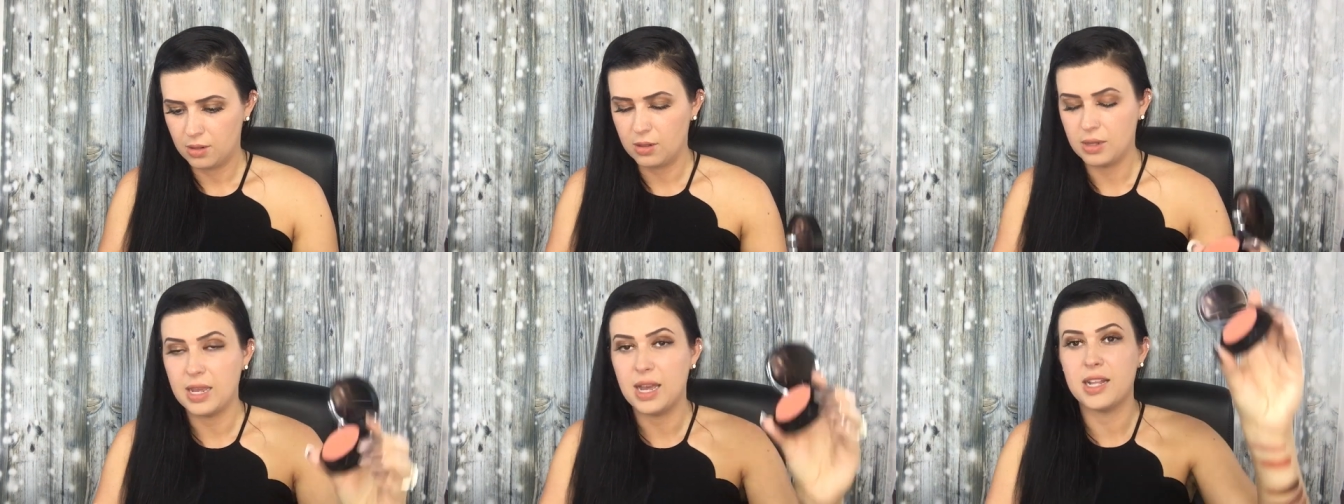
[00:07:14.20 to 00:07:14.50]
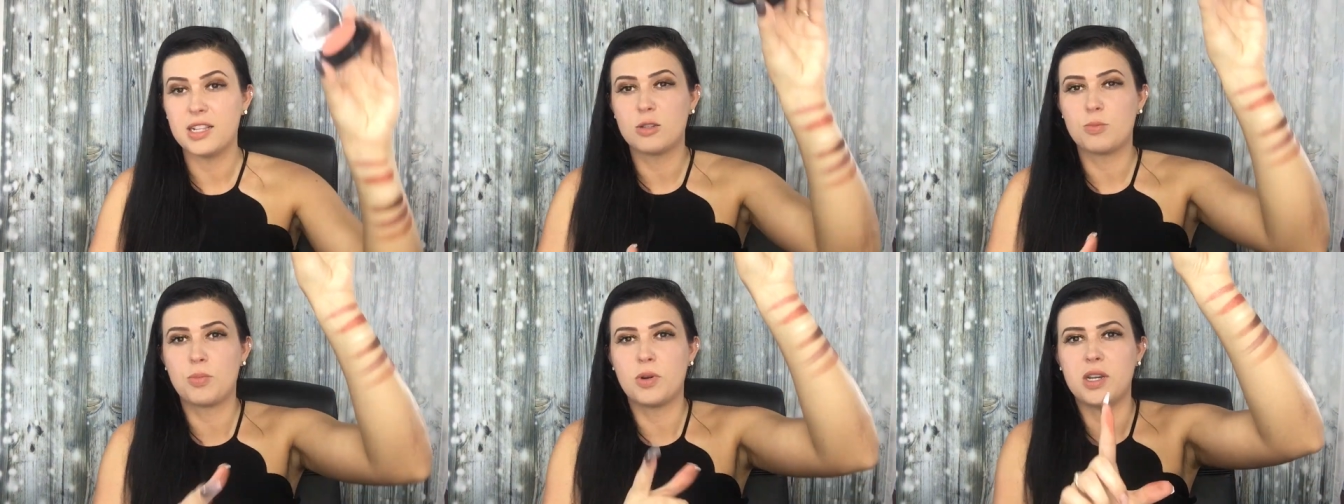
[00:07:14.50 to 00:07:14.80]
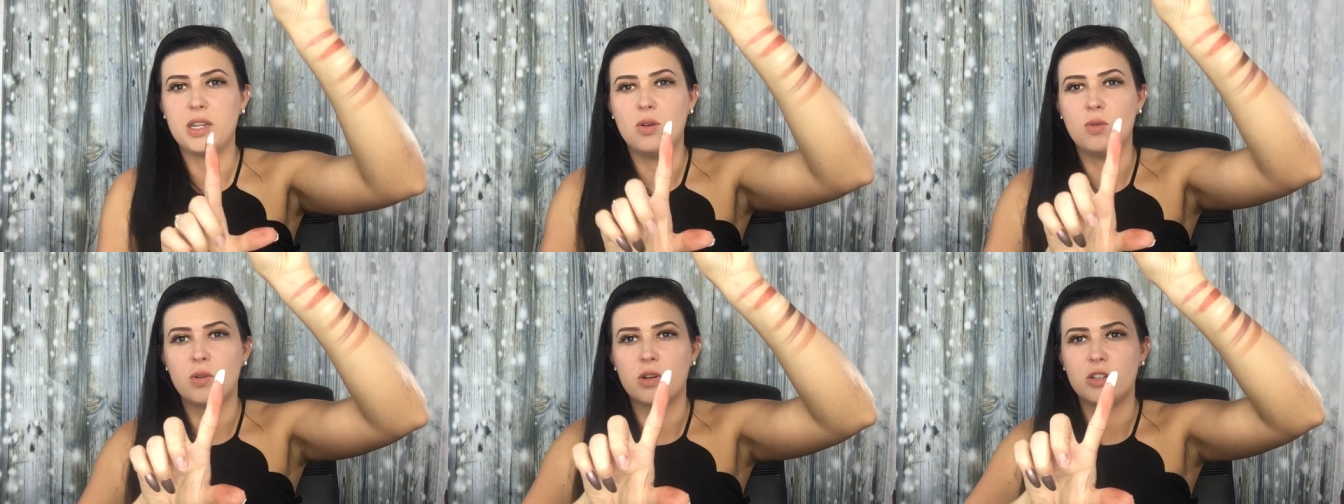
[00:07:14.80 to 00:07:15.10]
yeah, it's
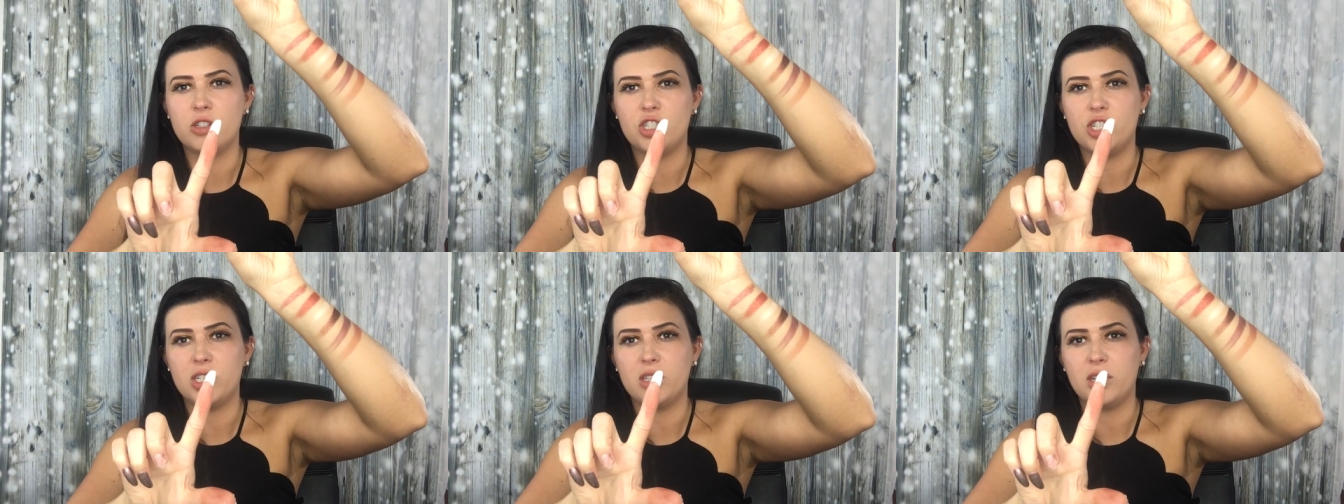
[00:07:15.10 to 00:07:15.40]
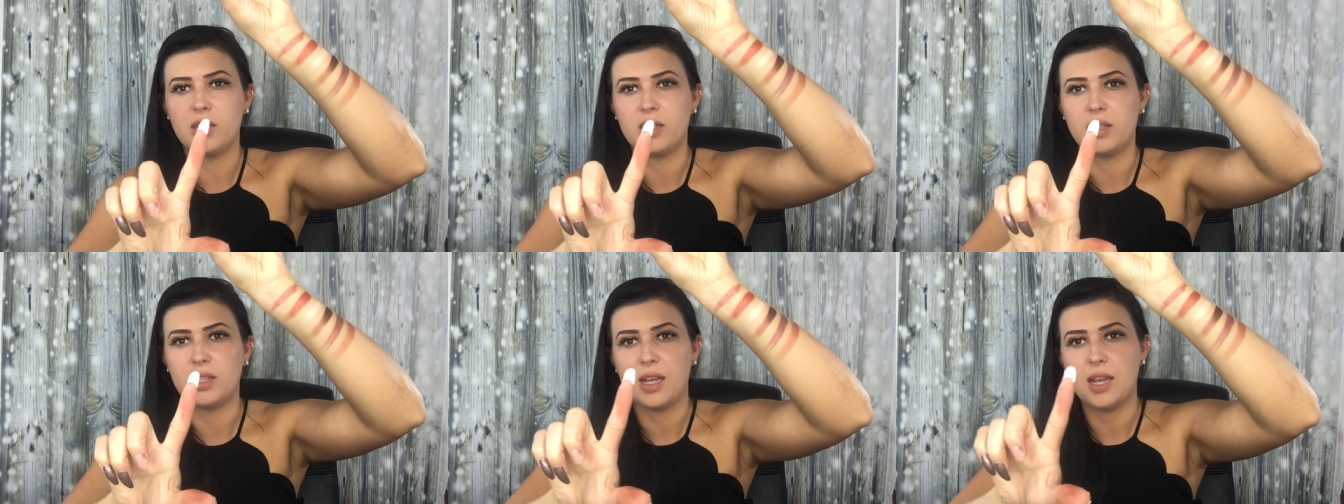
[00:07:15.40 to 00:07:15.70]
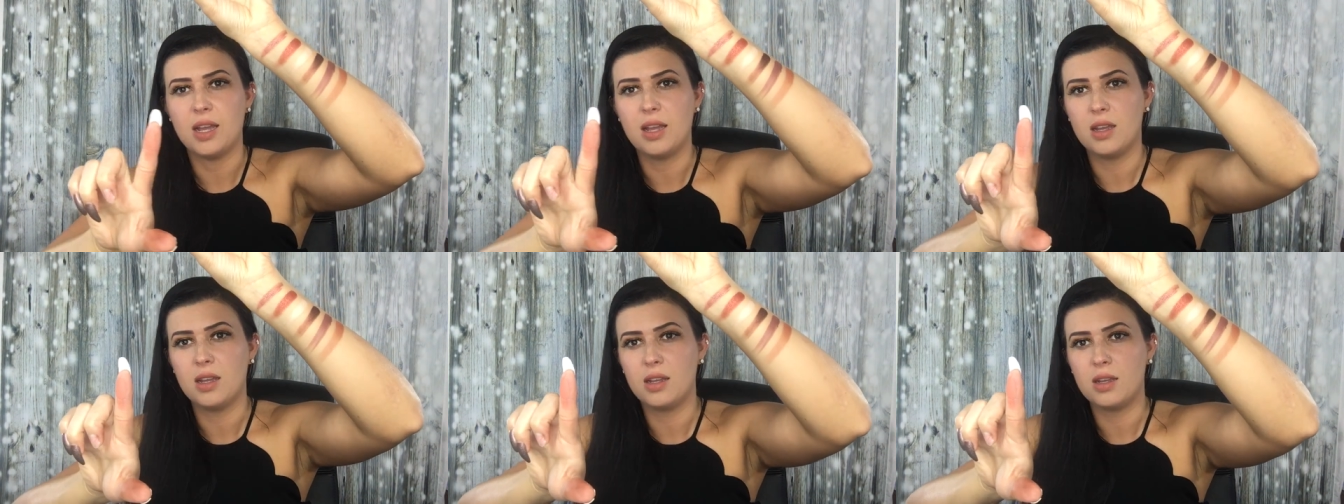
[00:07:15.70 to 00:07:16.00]
pretty orangey. Look at
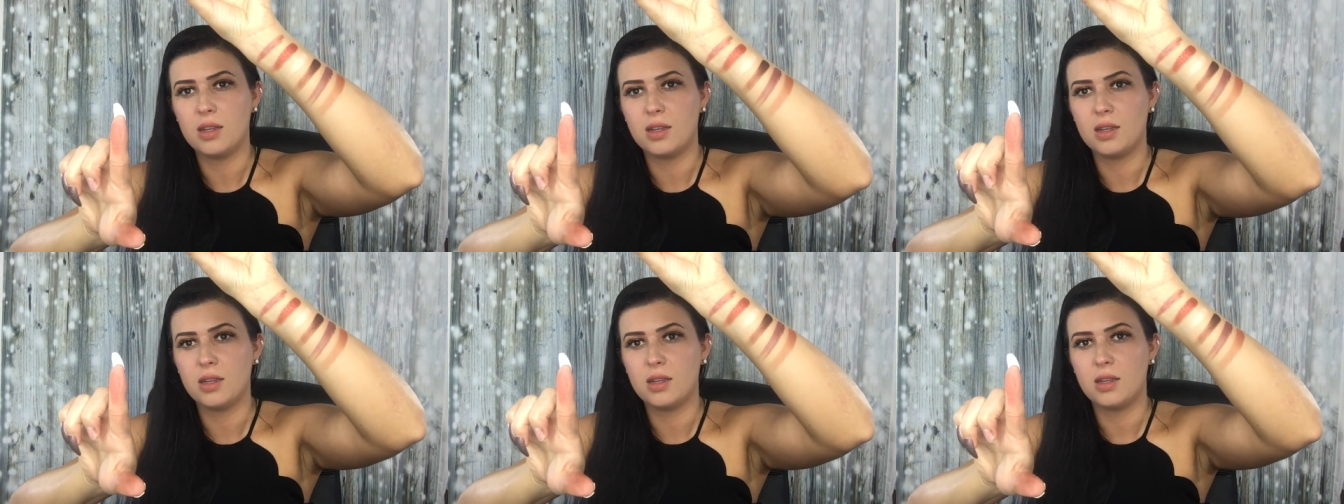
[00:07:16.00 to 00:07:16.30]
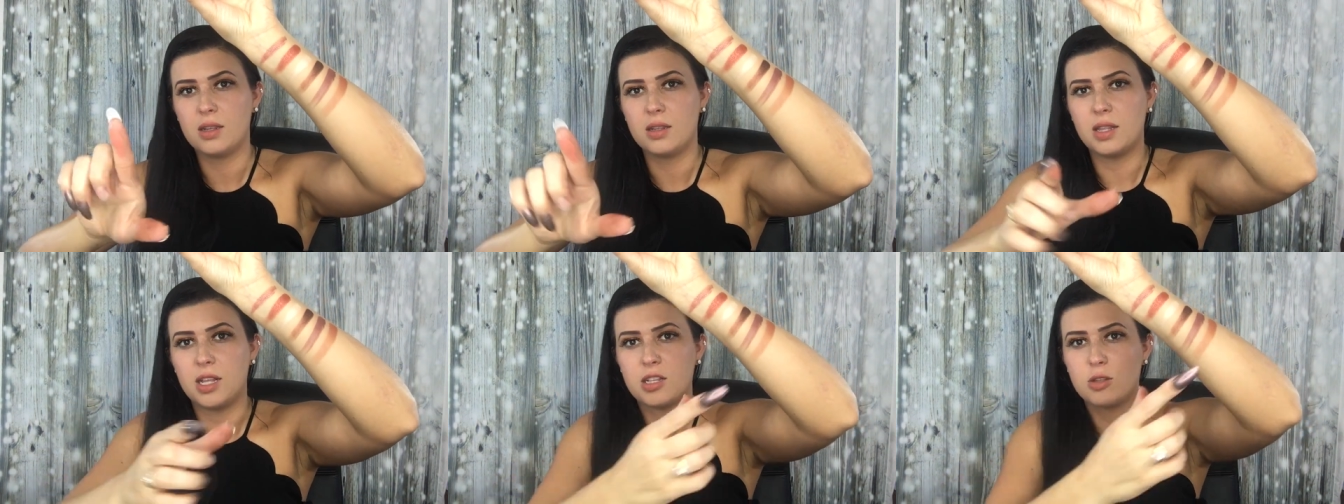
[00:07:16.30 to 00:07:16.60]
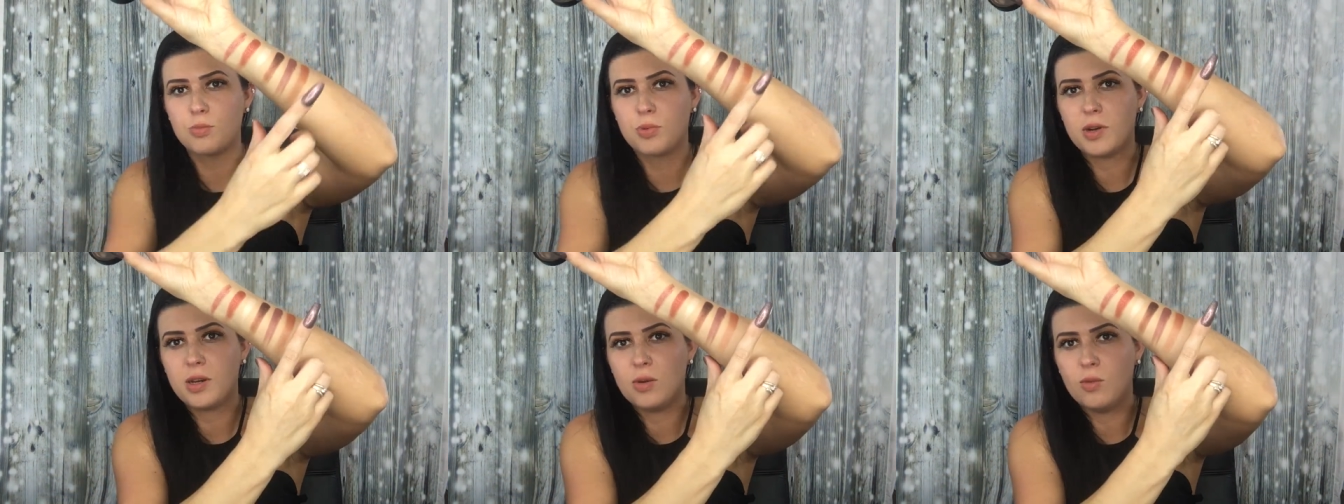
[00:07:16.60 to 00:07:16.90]
that.
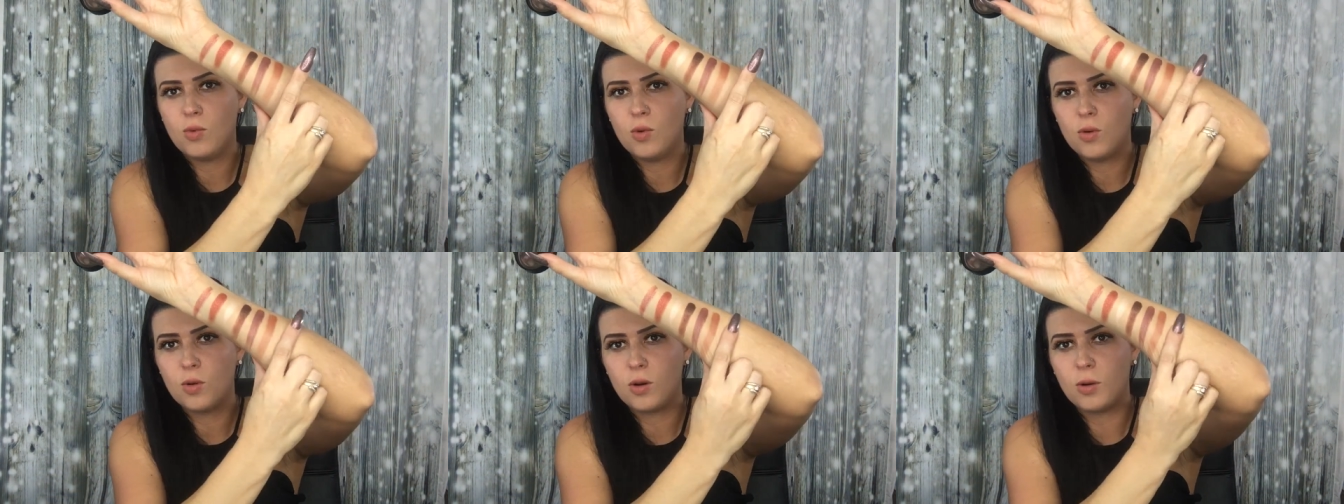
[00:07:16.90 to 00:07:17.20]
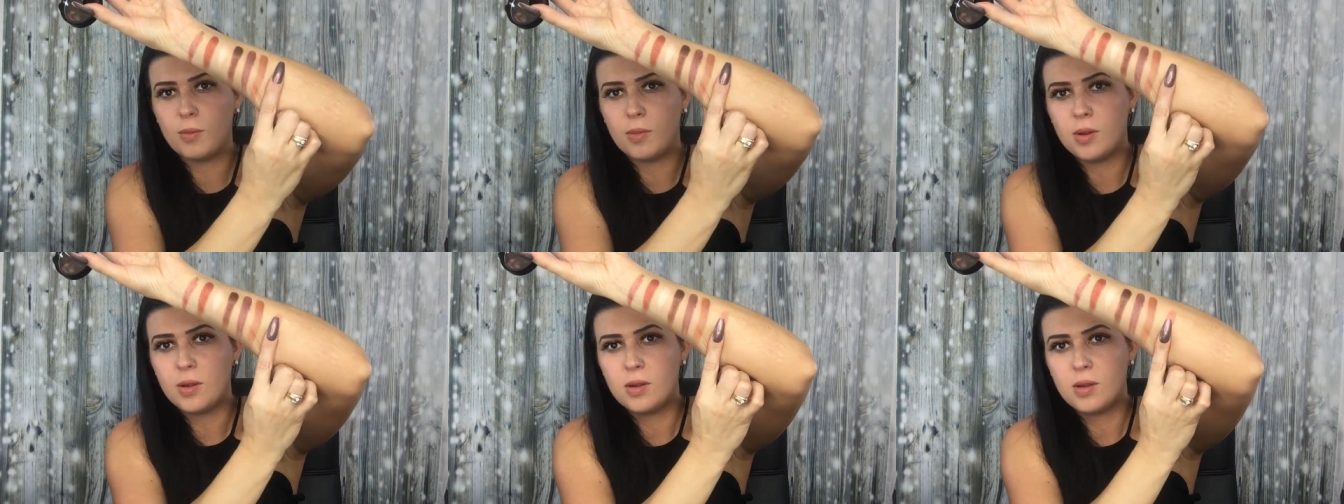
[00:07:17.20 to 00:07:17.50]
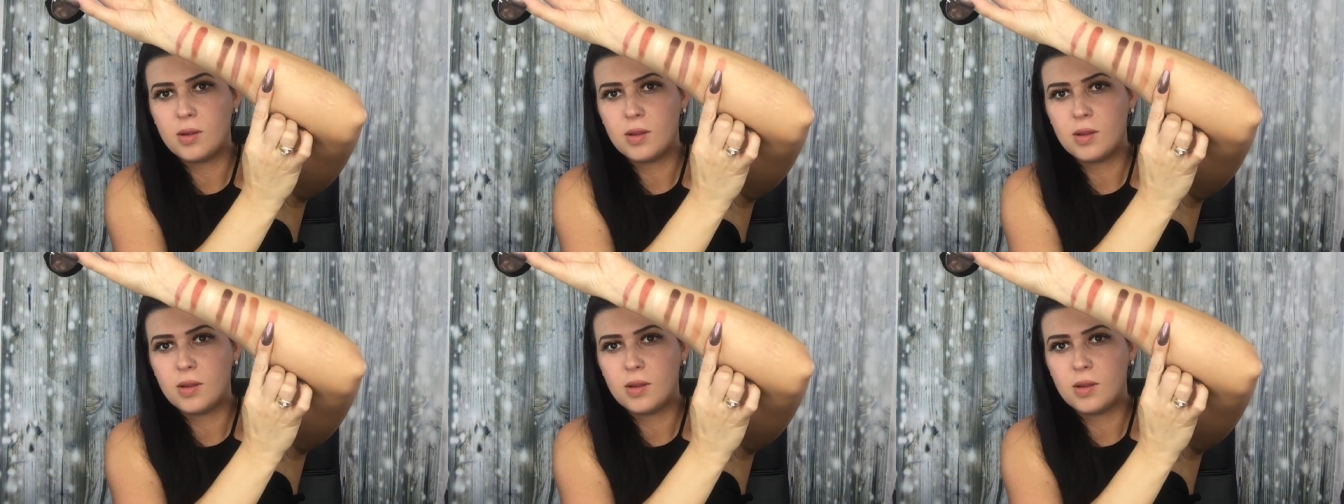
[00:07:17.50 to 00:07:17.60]
That's pretty warm.